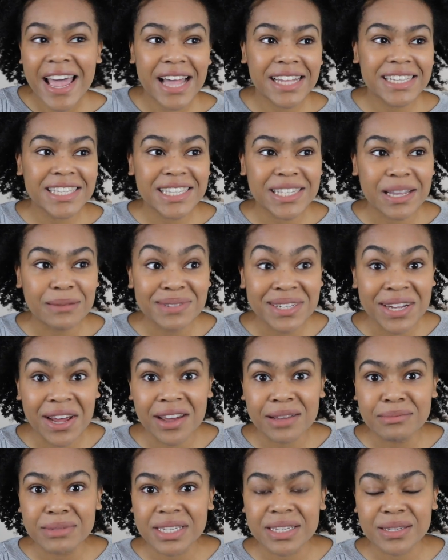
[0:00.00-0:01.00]
And
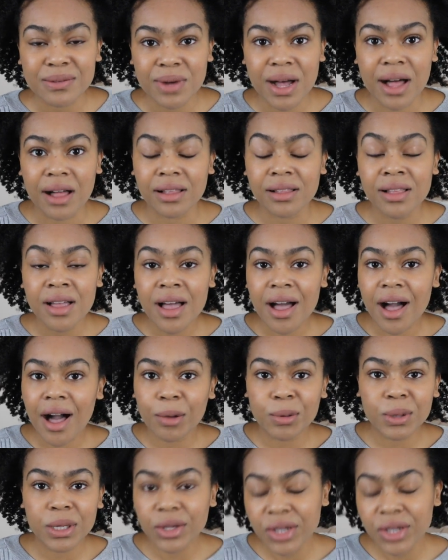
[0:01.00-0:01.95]
sometimes as well, I would